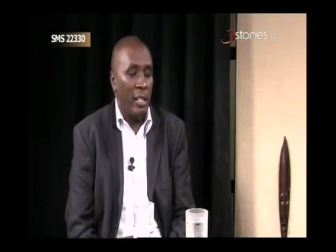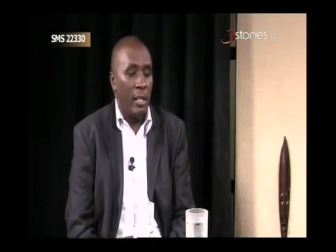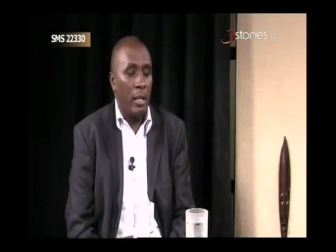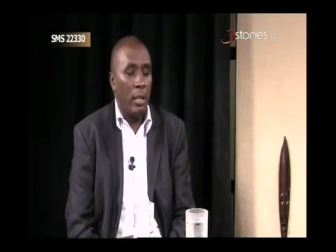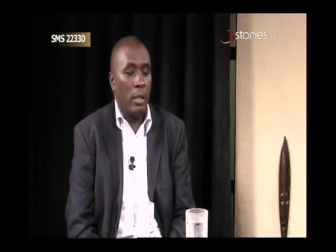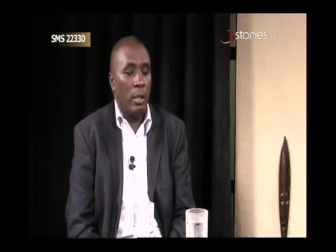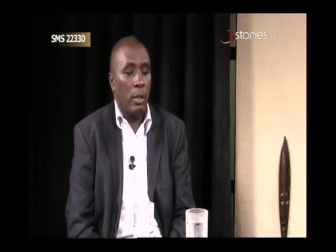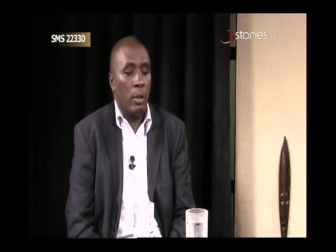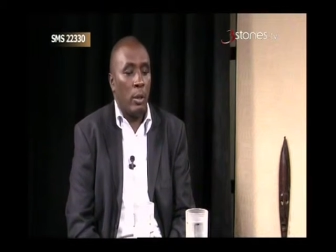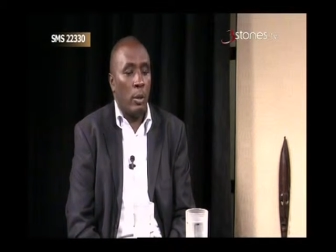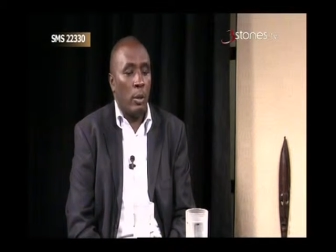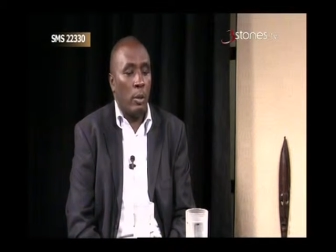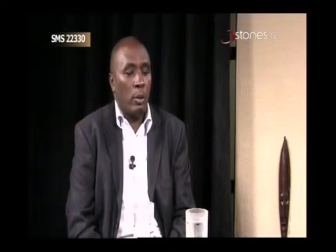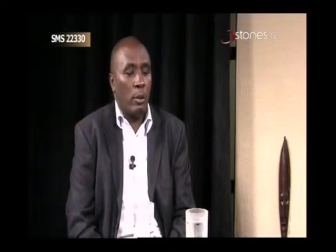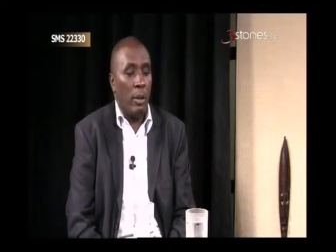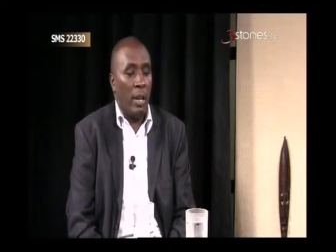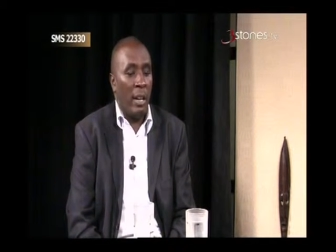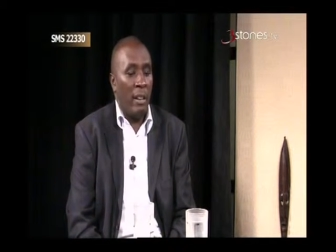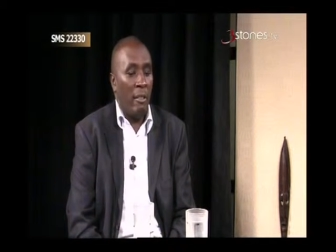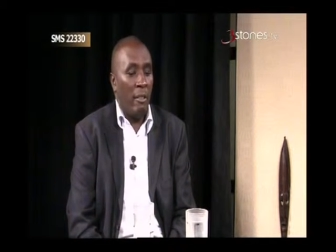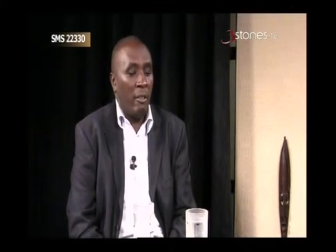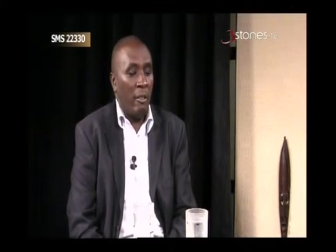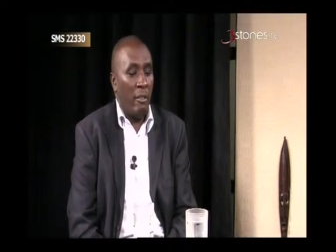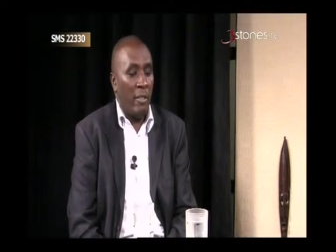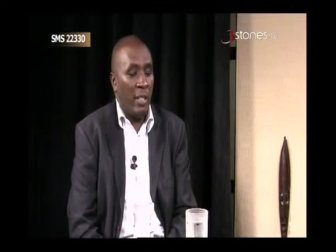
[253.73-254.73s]
So,
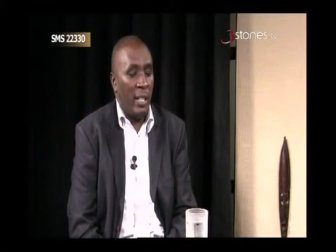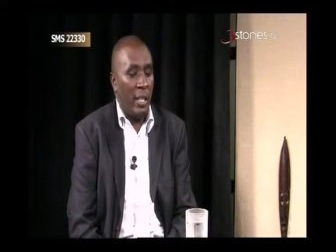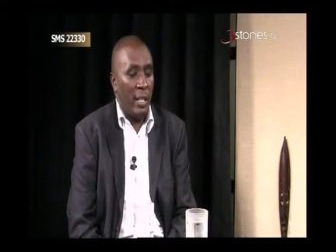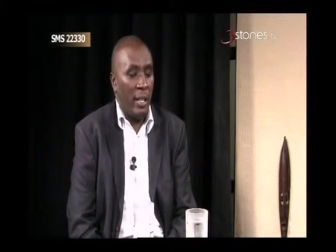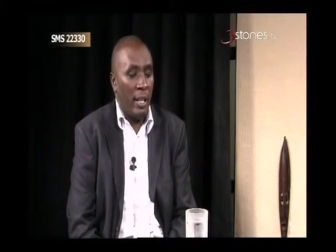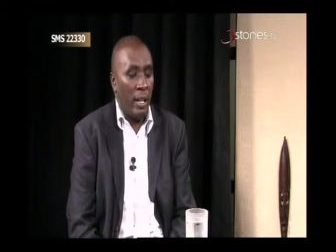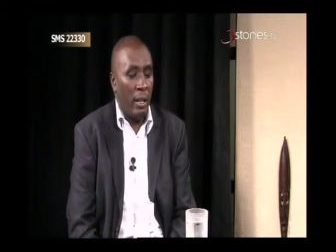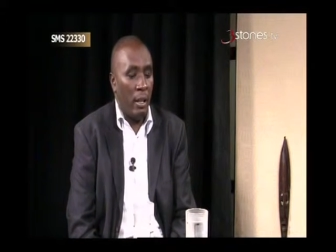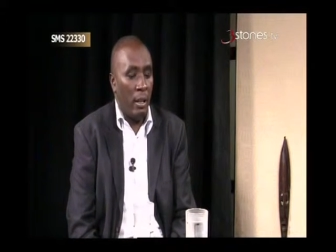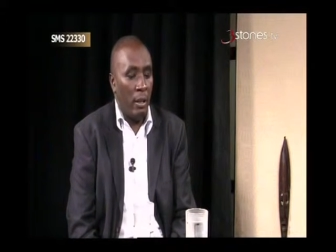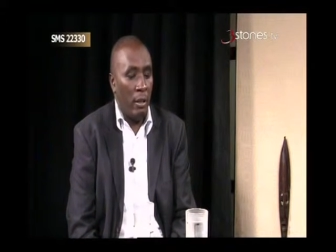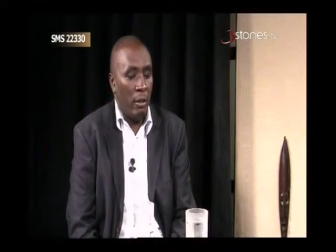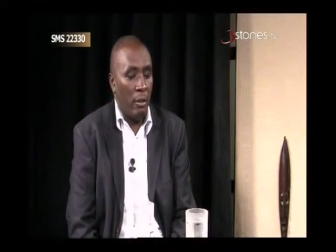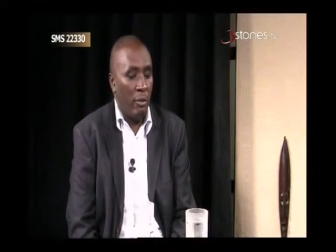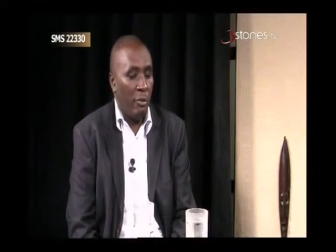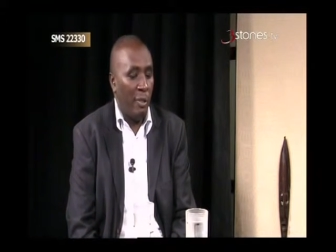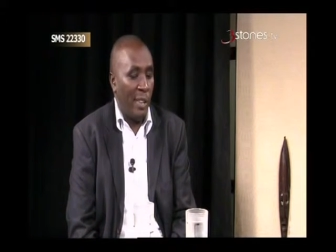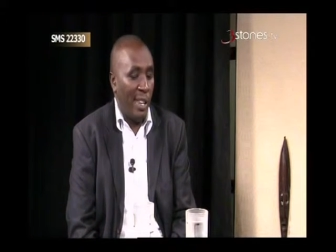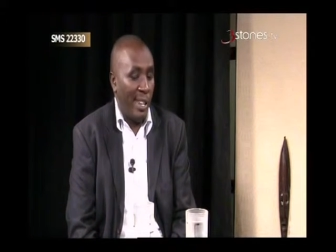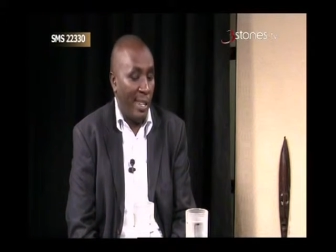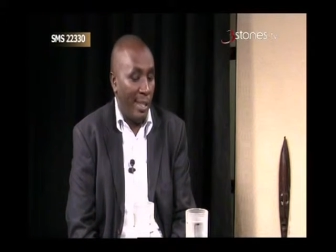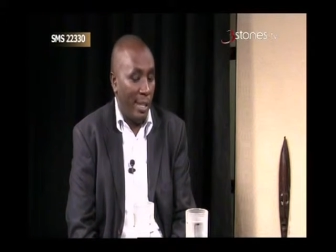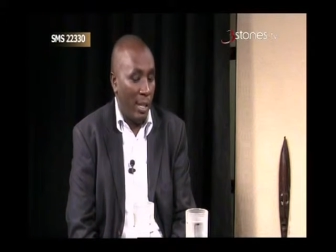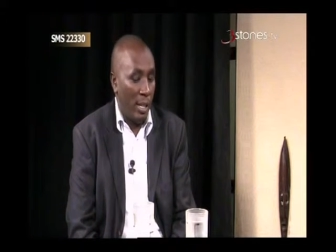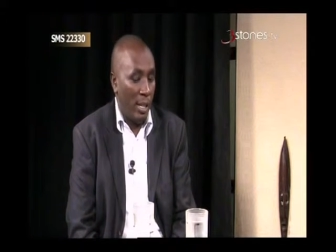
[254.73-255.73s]
and we've seen a lot of
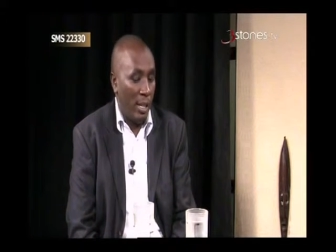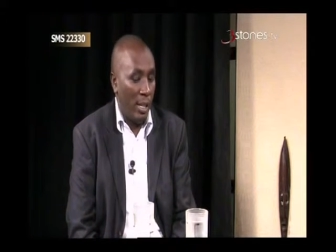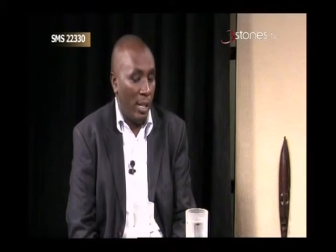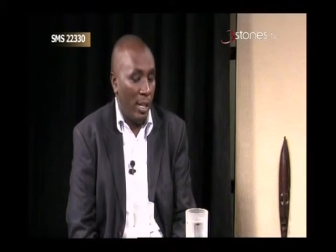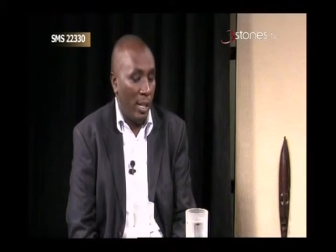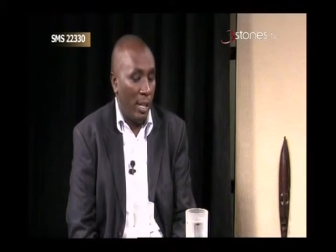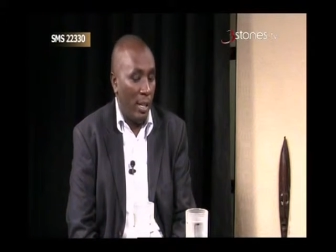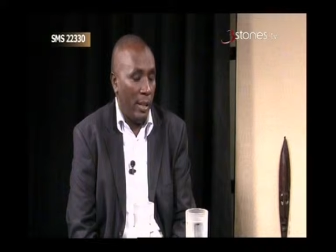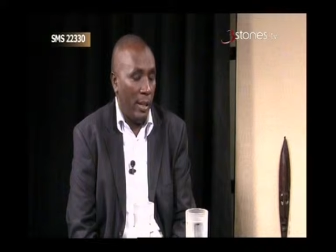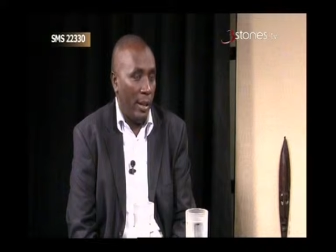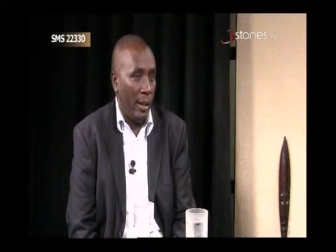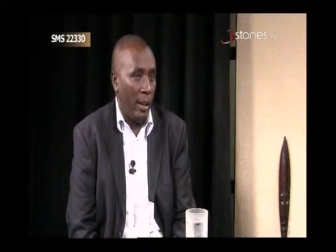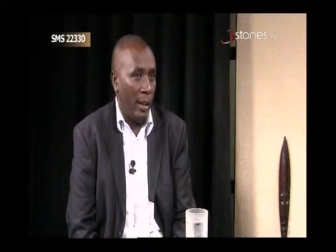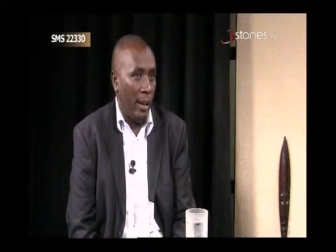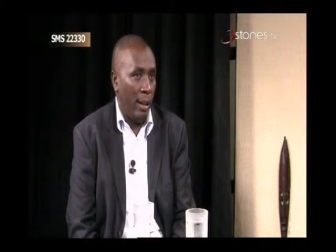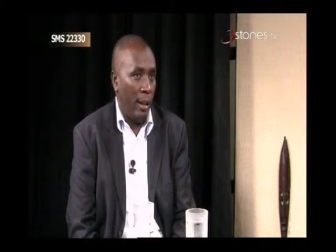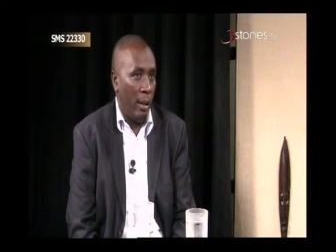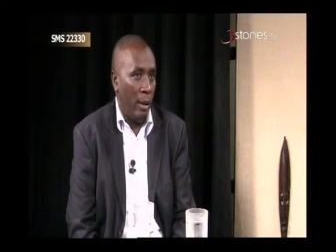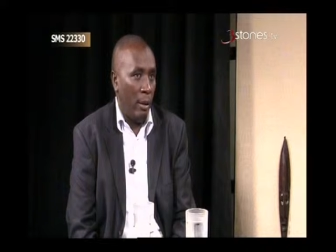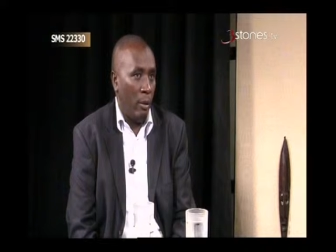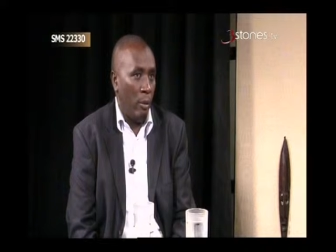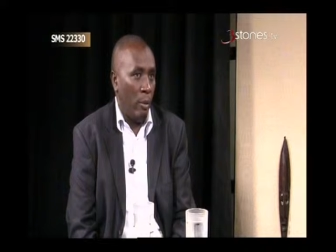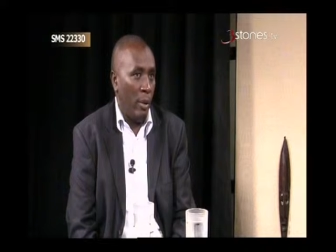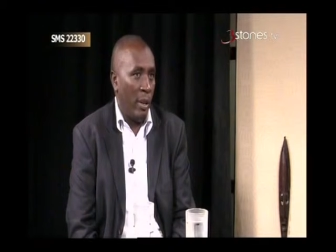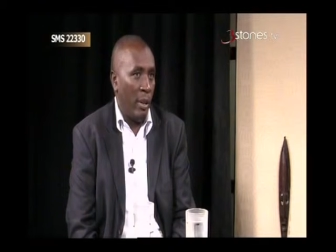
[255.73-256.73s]
cases
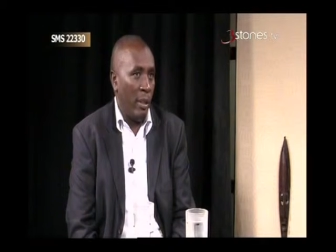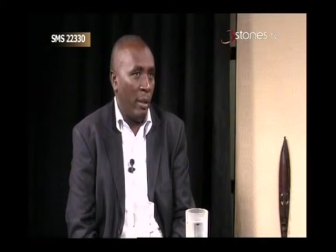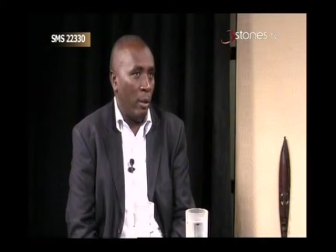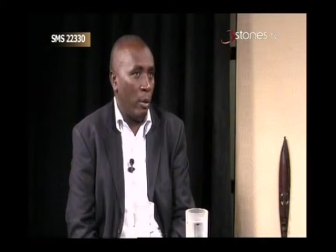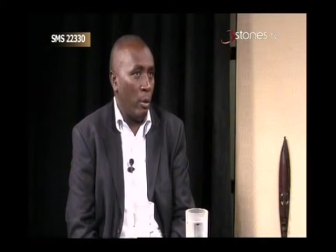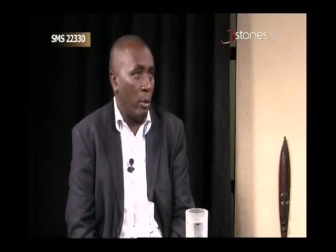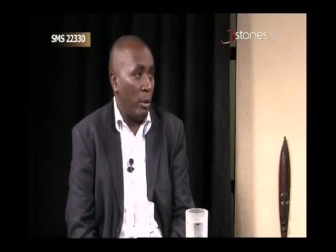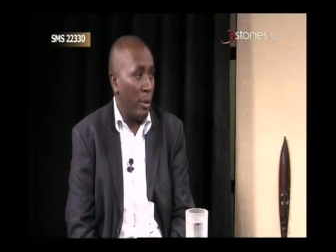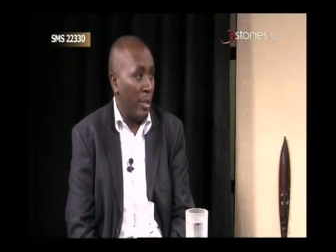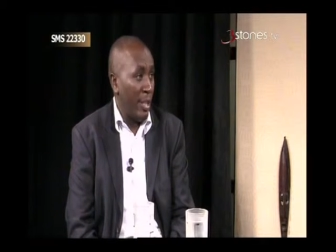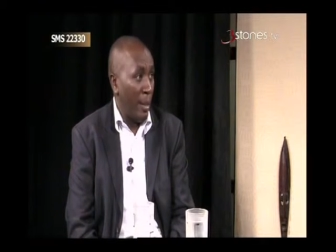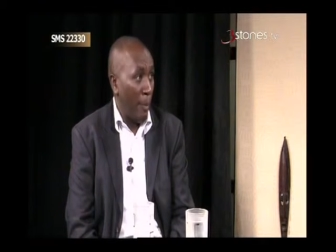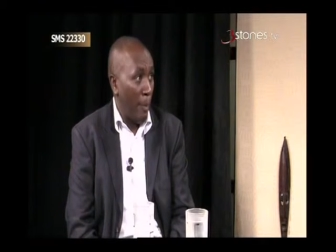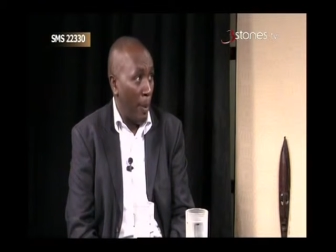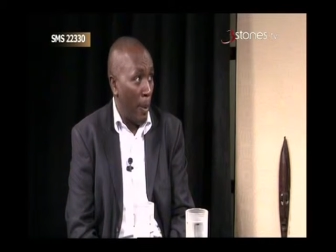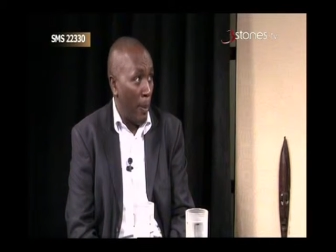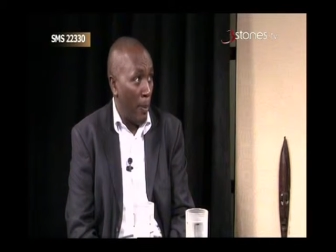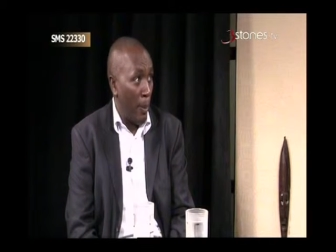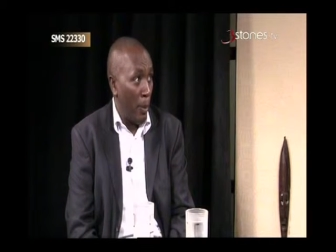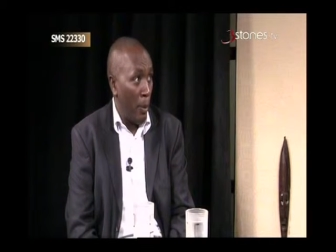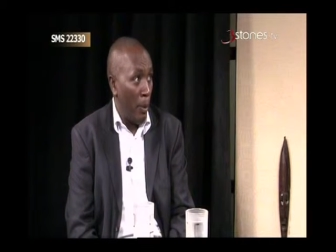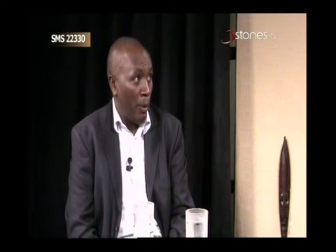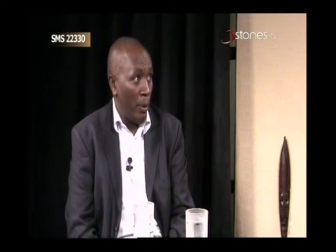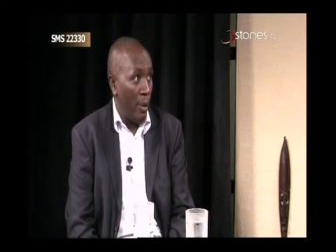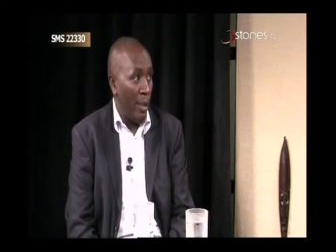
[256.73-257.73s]
with older
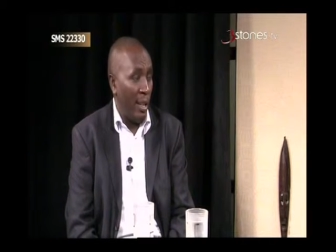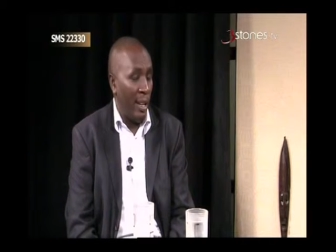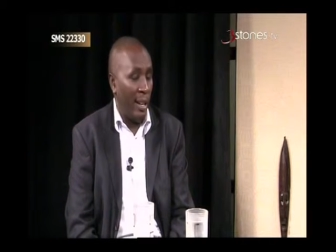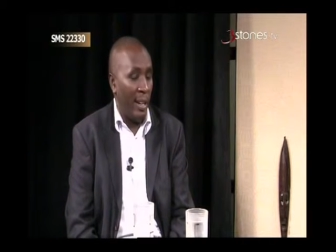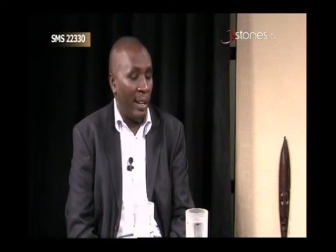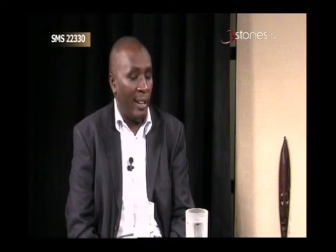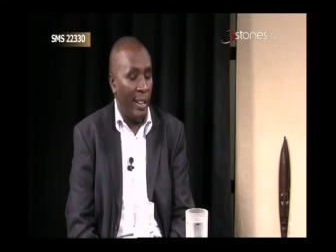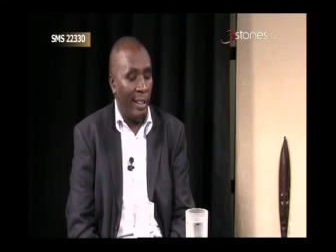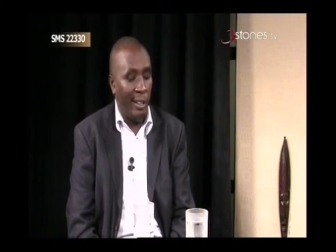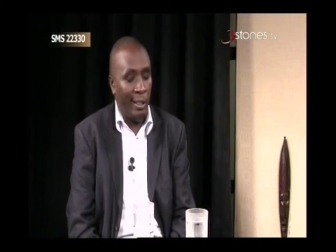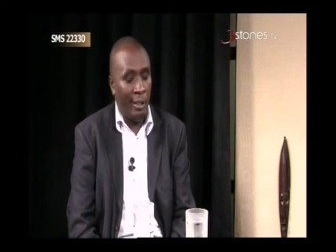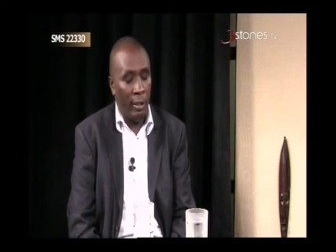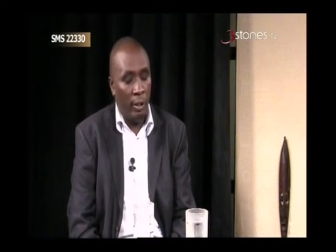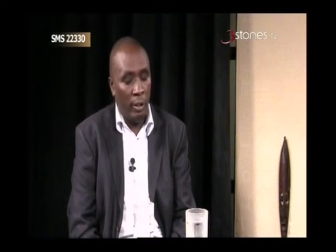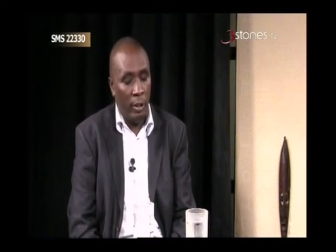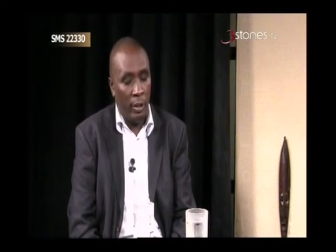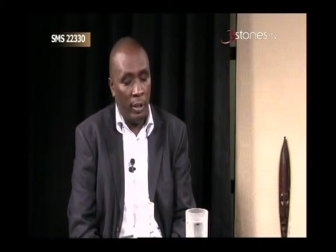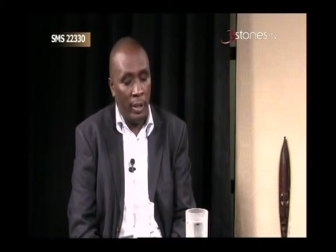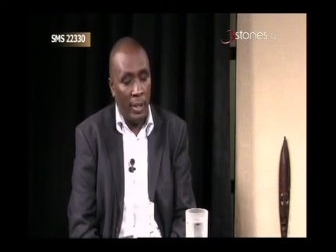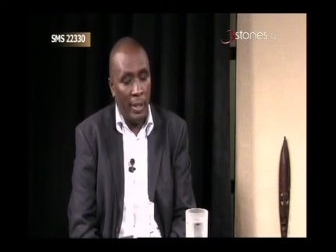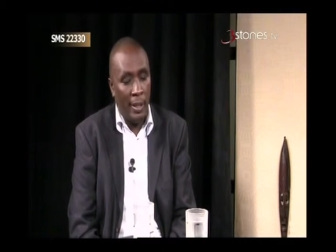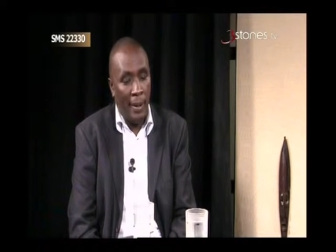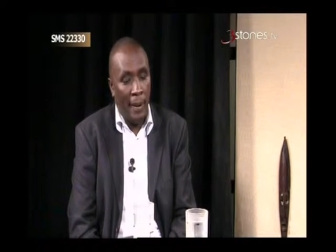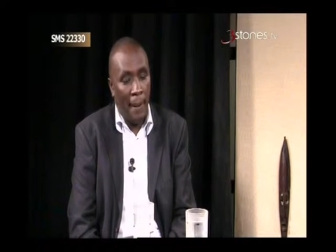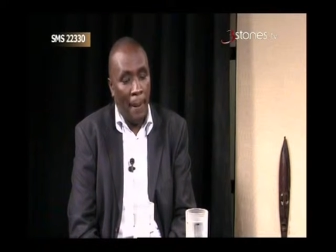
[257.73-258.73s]
people that are
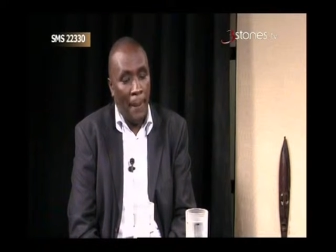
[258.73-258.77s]
ignored,